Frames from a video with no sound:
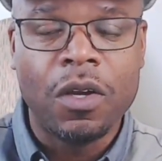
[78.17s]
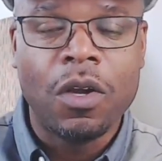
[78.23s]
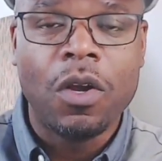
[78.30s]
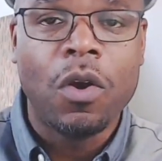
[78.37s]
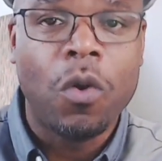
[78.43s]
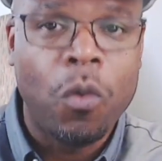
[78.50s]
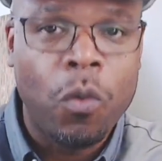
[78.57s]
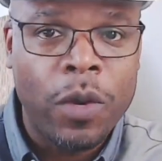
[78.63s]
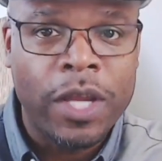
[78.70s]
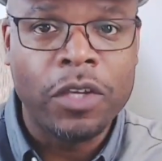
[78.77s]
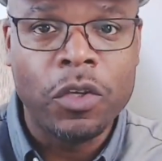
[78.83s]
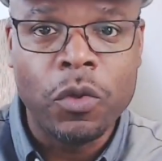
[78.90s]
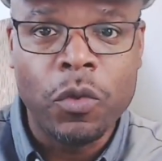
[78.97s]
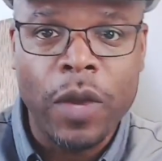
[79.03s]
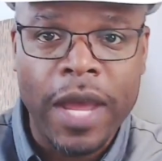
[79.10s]
when you
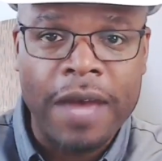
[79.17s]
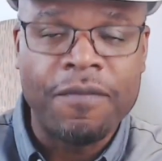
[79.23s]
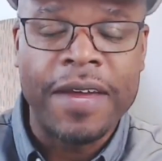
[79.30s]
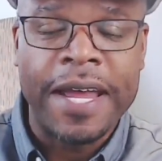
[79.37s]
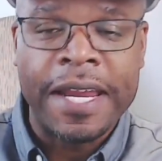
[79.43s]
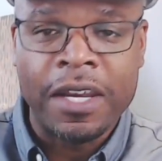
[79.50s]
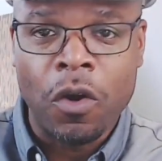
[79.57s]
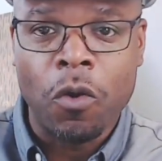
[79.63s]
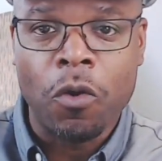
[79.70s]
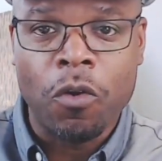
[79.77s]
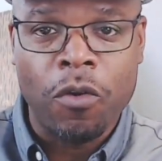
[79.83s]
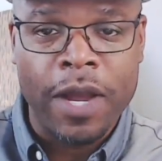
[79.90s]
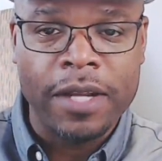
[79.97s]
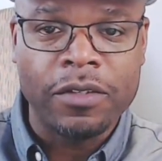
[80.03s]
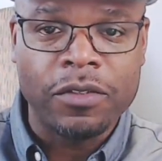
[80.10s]
have a low credit
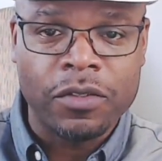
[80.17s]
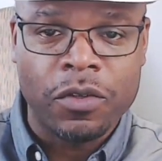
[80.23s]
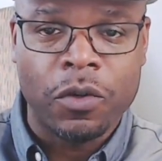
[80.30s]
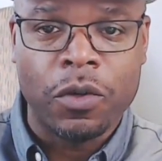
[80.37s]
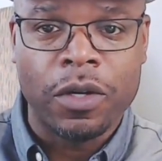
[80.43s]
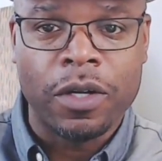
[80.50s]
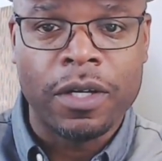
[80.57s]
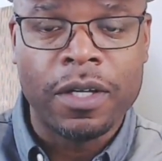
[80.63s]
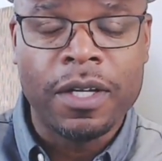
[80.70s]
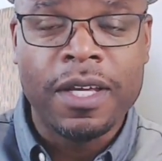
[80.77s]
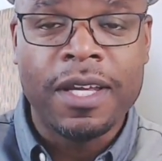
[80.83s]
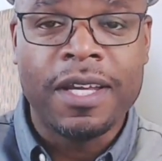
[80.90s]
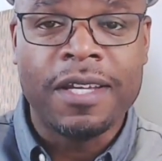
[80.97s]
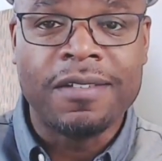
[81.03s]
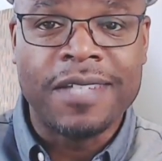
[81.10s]
score is
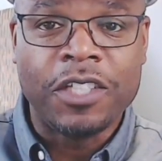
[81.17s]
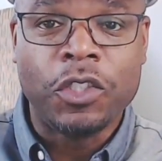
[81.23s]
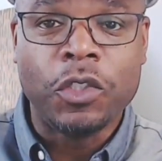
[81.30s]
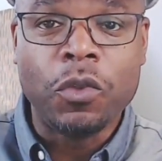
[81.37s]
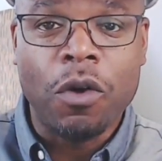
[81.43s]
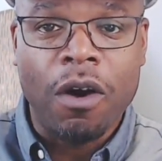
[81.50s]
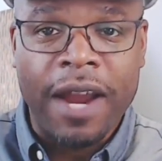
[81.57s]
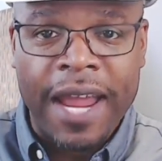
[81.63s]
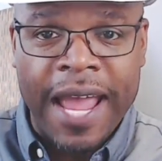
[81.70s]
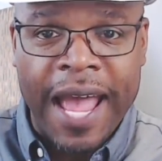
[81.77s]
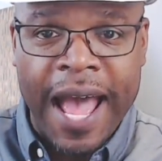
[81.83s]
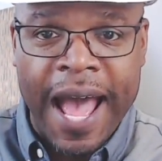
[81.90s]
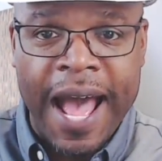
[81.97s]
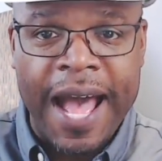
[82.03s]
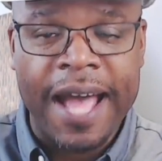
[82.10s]
that you are a
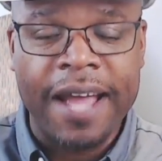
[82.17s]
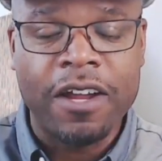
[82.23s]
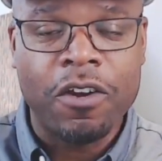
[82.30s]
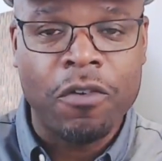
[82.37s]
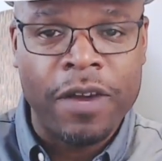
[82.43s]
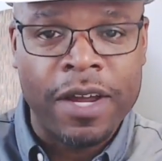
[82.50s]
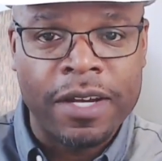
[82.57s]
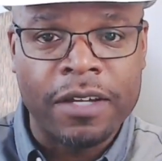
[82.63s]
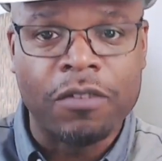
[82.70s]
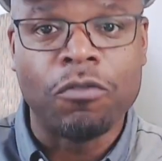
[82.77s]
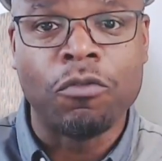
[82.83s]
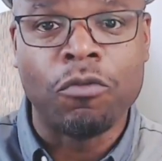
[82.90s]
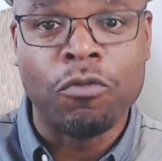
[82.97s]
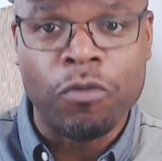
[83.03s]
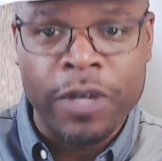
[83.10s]
high credit
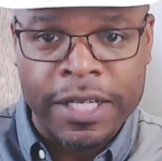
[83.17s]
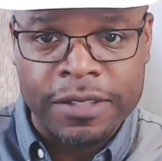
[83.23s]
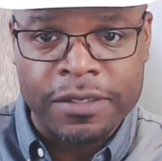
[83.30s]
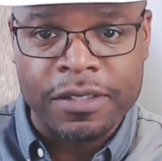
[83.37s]
risk.